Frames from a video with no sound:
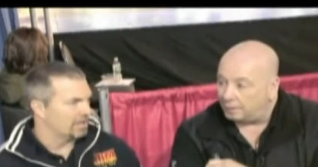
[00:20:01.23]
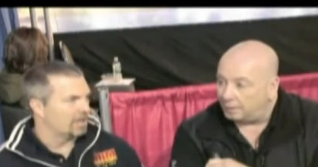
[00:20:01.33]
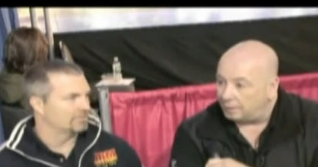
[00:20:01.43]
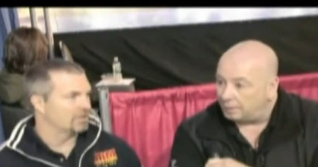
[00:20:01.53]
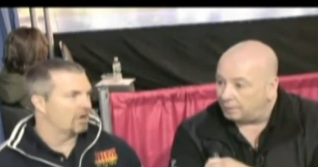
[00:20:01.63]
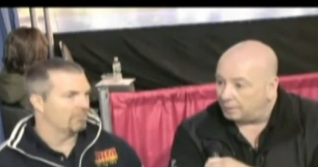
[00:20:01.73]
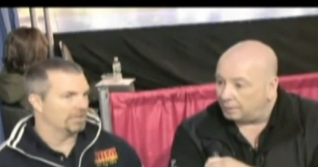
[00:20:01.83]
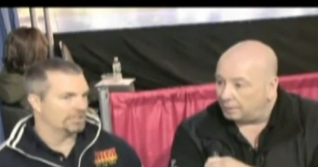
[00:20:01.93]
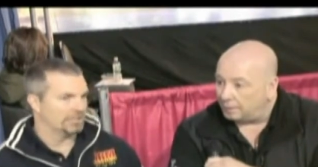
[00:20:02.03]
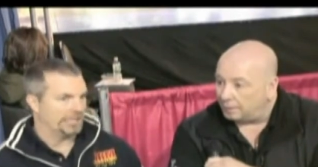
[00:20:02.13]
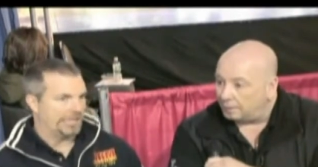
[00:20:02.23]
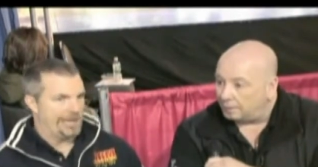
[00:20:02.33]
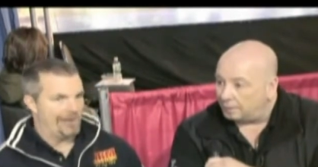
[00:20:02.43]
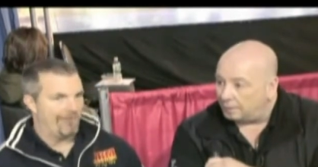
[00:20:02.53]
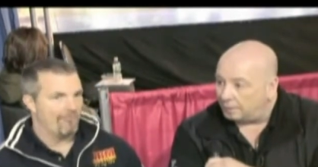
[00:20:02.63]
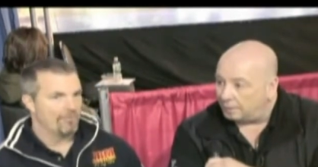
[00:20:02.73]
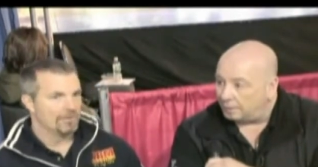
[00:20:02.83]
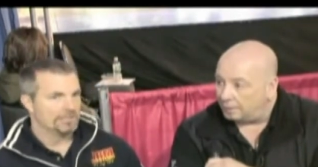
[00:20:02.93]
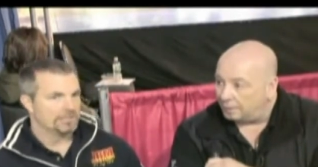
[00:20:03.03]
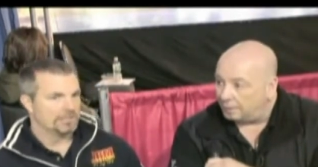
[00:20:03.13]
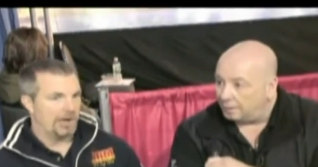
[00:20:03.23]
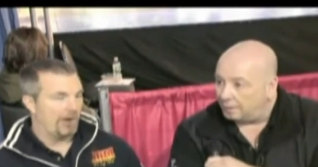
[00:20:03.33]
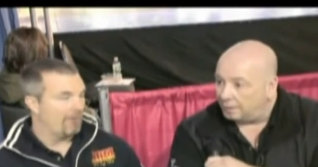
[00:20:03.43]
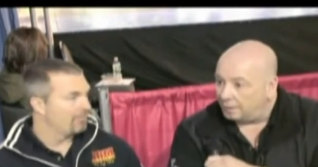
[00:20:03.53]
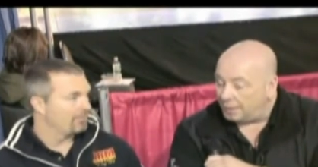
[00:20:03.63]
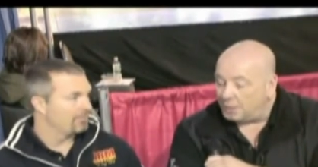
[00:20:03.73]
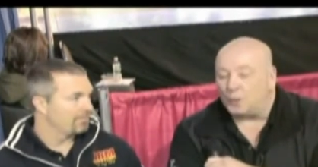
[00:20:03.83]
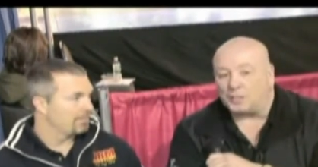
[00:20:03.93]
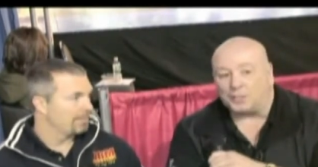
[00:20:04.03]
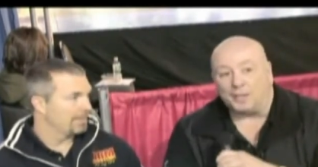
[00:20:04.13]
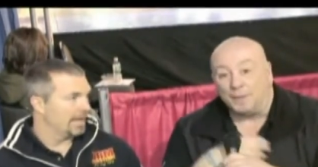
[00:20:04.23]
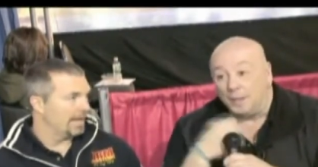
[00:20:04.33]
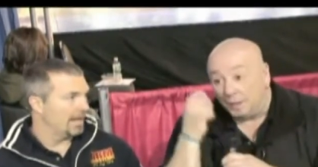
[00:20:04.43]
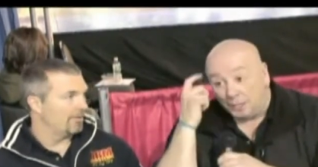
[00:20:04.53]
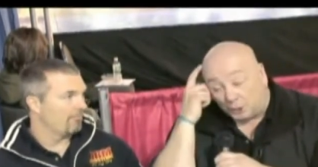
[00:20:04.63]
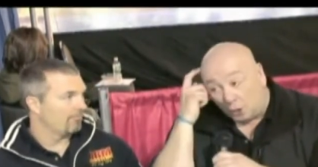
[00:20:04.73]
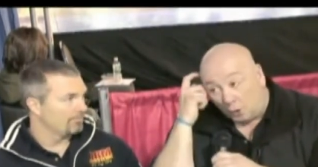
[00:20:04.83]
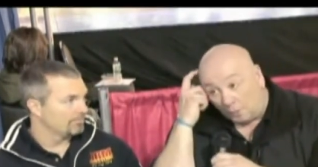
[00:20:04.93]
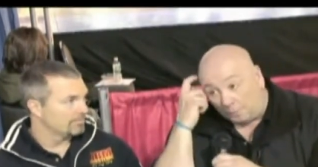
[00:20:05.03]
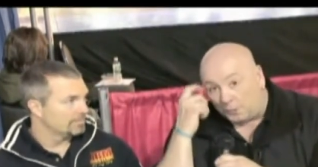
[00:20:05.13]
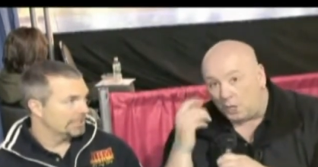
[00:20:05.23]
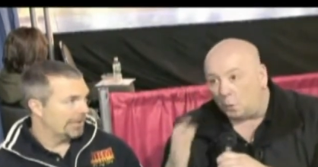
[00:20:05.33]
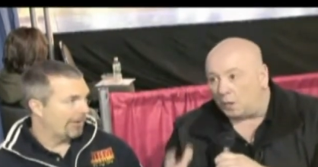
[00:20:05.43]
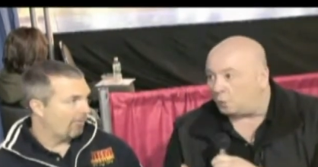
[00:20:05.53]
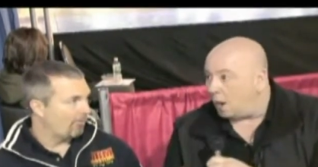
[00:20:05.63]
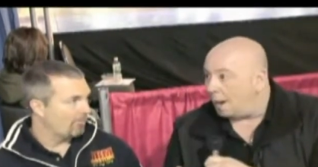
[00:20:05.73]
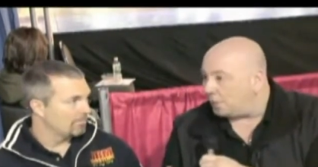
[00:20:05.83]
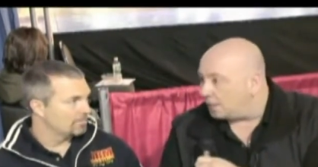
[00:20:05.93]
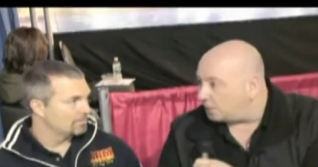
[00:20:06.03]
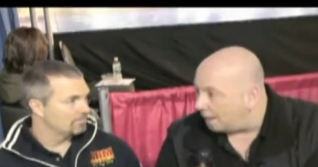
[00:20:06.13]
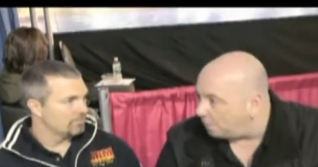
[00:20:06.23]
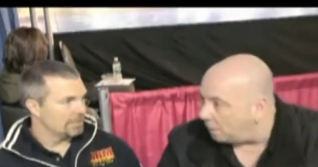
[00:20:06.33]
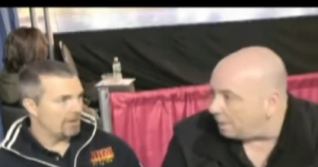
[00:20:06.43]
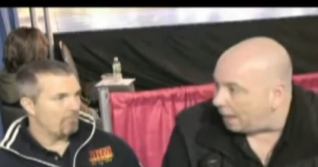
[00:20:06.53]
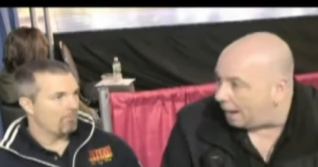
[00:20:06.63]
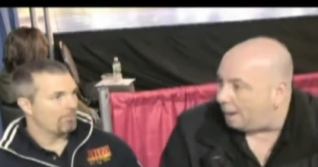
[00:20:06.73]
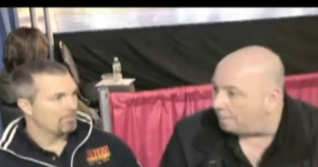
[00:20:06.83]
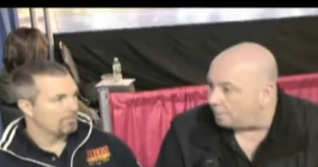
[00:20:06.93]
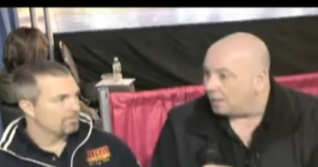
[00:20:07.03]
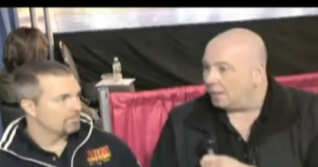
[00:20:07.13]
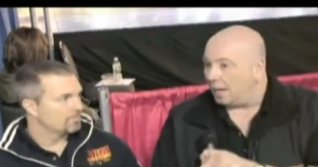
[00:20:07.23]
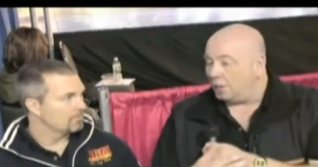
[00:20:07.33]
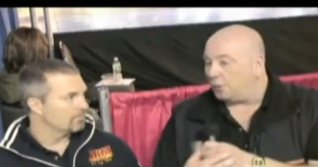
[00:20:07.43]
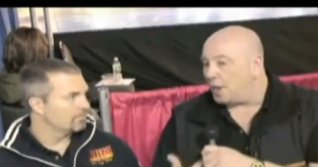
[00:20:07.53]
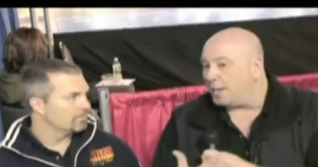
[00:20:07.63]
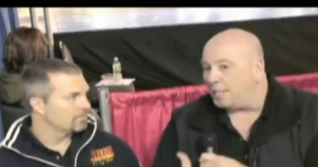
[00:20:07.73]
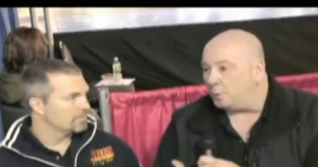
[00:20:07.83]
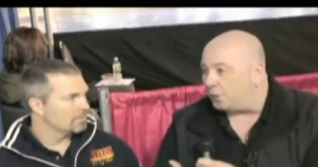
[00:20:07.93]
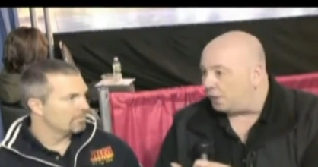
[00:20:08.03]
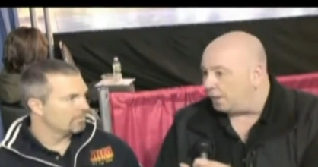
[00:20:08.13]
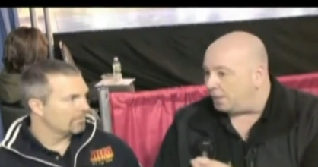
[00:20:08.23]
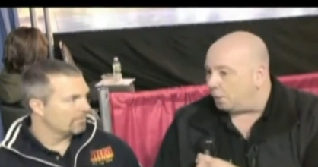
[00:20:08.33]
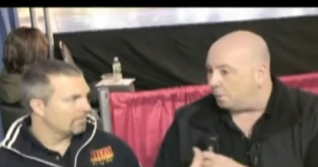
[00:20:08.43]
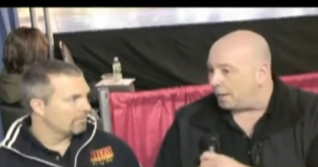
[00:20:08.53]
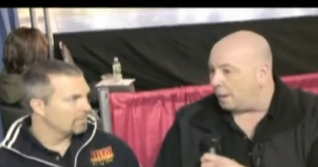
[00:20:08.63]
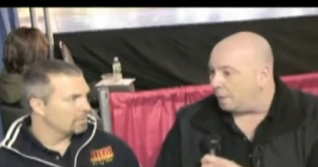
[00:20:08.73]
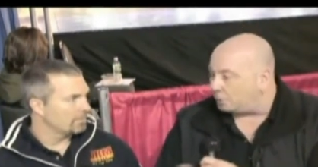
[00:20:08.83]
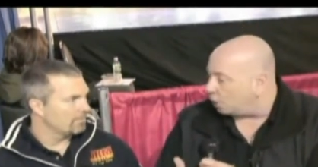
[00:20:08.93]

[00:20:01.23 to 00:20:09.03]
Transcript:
Speaker 1: when it comes to arm wrestling.
Speaker 2: So interesting. Yeah. So you know what? To wrap things up, a little thing I did with Neil Pickup.